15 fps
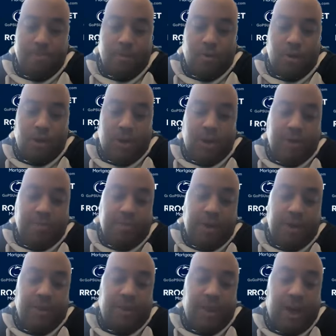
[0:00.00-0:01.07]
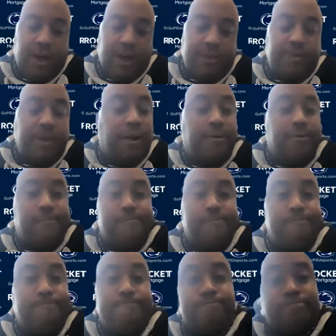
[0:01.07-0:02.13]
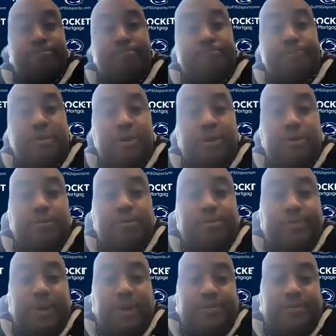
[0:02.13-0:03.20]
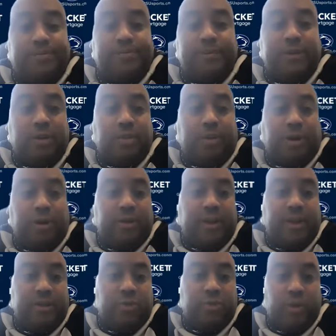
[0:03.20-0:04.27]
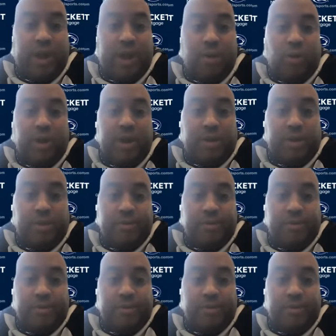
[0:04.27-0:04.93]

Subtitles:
Probably not. No. But you know, part of that is we got to win,